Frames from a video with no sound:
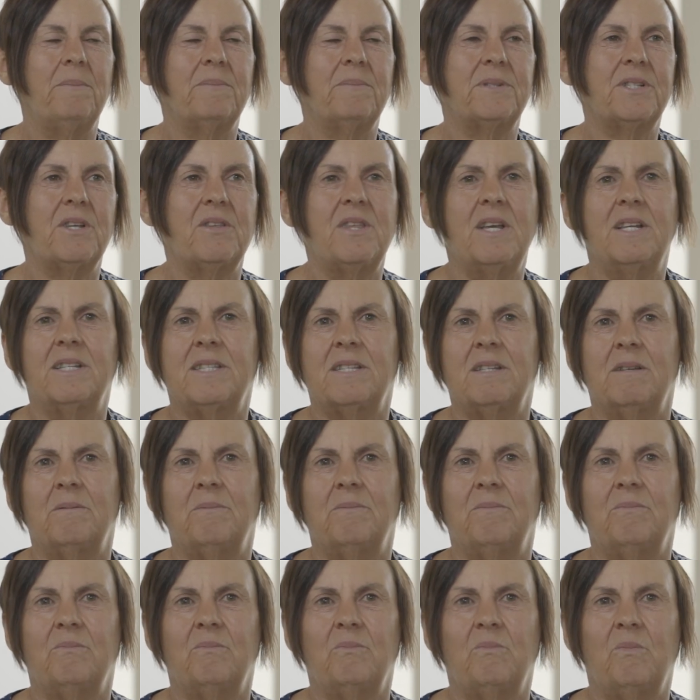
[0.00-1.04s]
So that's a
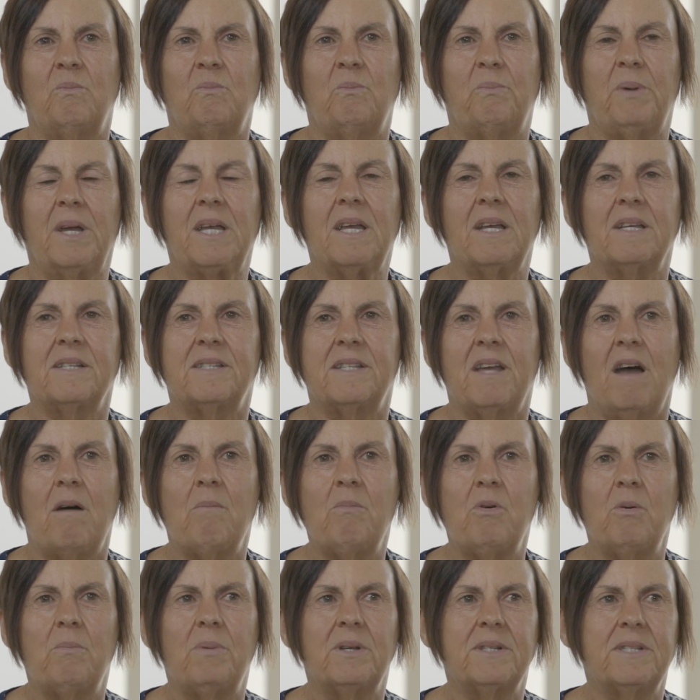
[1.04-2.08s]
big
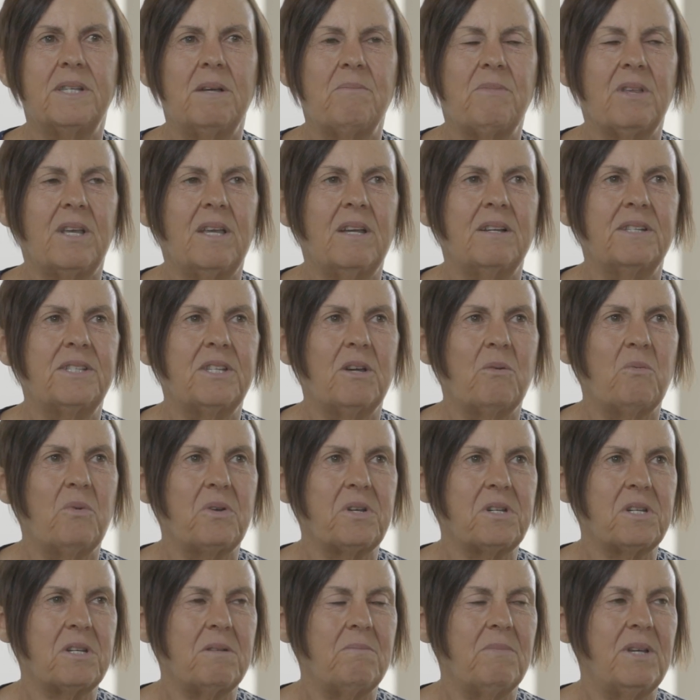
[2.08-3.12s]
example. But something else I
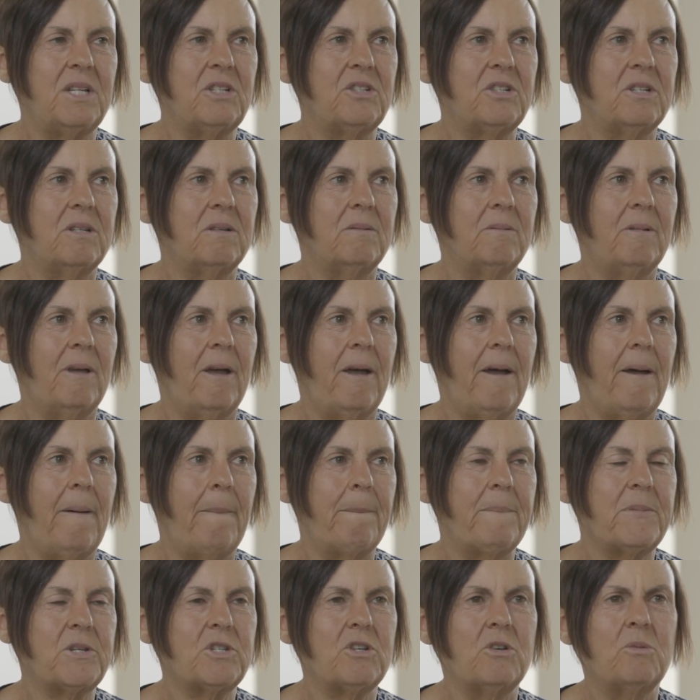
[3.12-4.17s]
wanted to mention
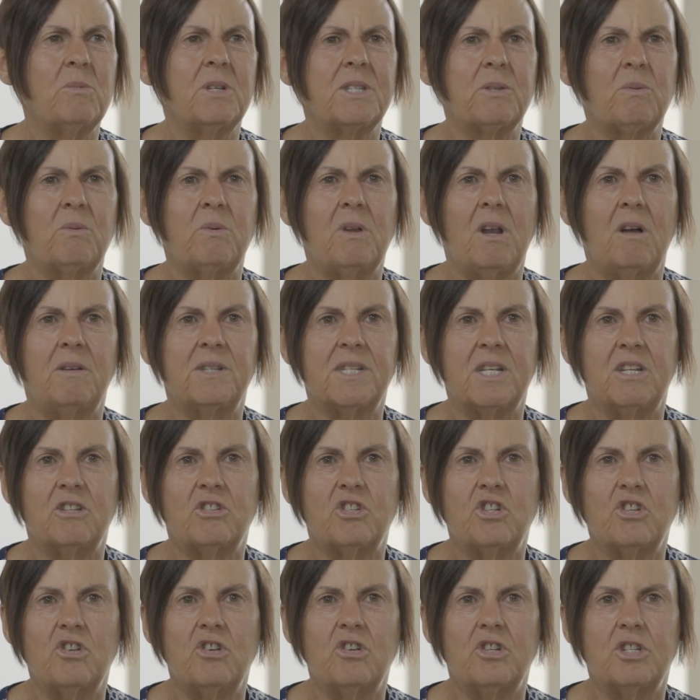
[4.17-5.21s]
too was when I was at
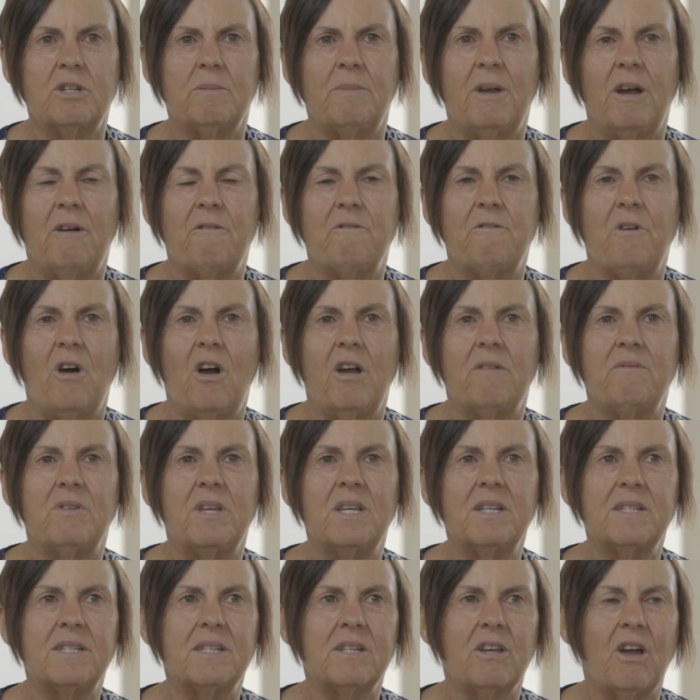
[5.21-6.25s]
church about 5 years